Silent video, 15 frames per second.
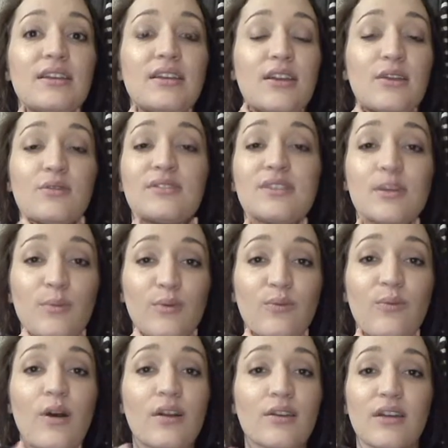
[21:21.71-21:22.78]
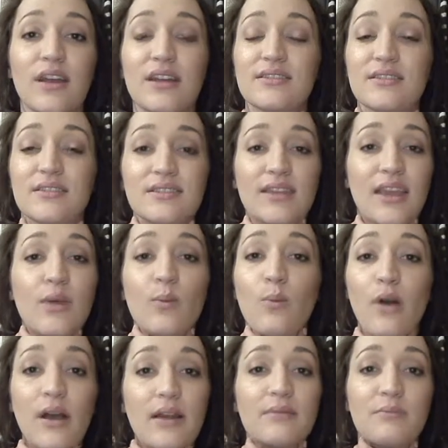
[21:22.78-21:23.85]
sip of water, and just take
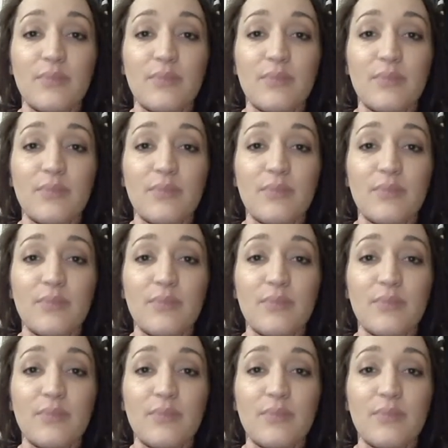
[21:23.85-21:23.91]
one